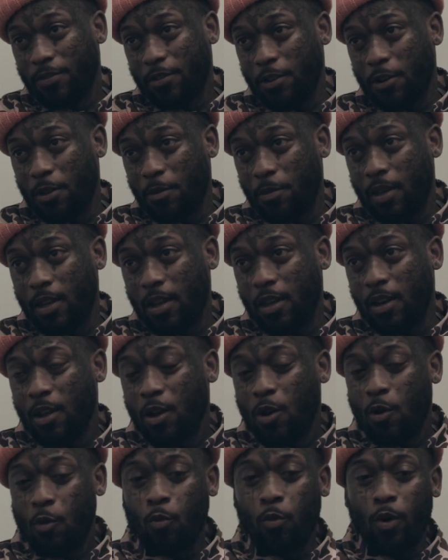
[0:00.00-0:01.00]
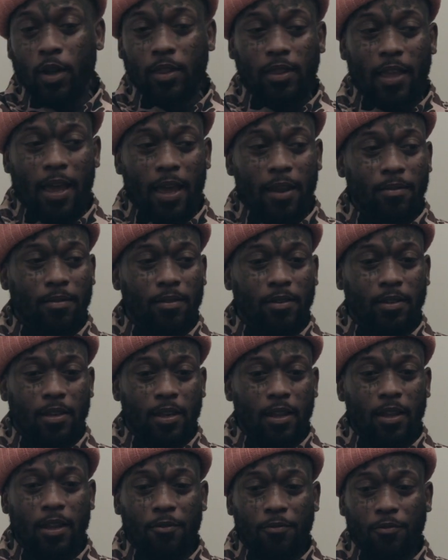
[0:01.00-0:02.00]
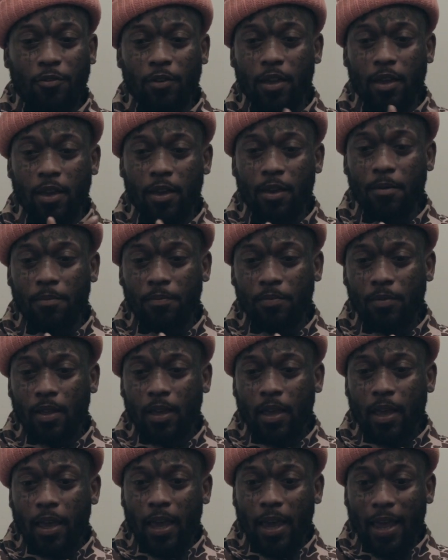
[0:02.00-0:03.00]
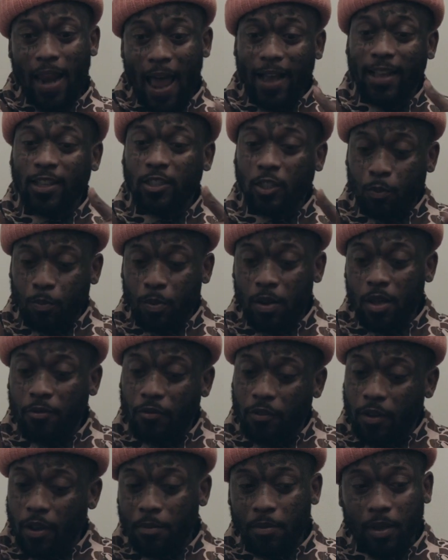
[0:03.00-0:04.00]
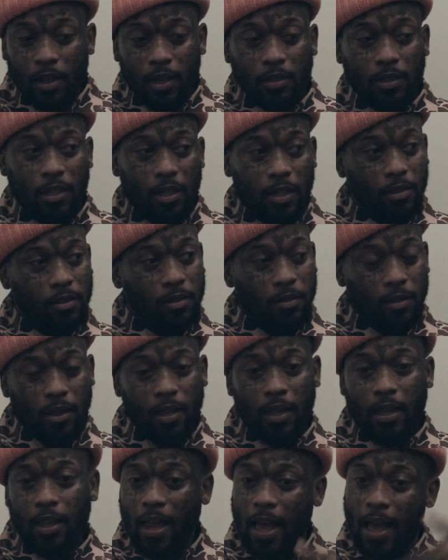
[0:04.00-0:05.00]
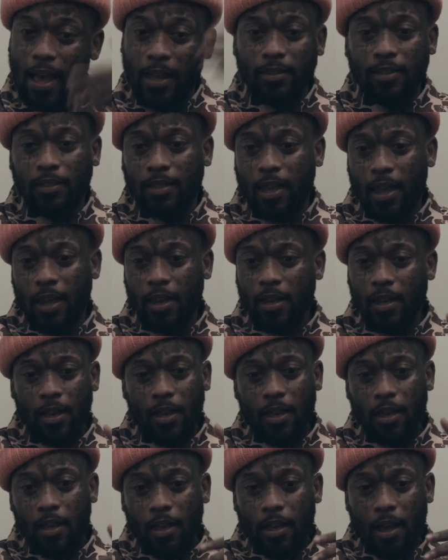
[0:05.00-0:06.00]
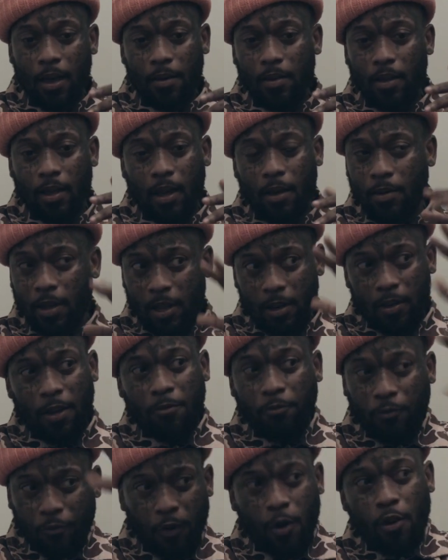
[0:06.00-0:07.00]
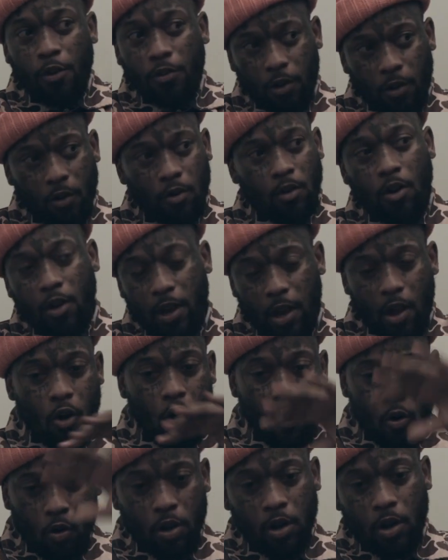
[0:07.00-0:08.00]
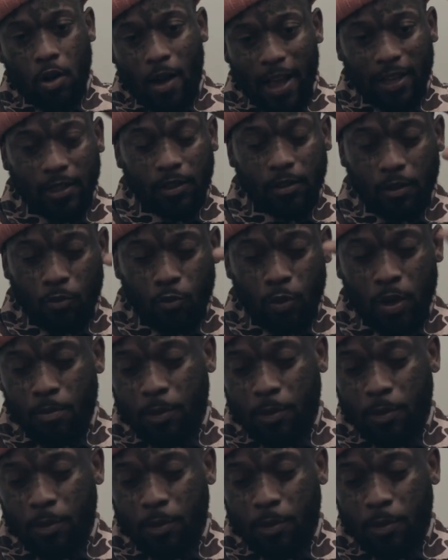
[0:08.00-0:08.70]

You know what I mean? What that did for him, and I can speak for him because he's, in hindsight, and further, as we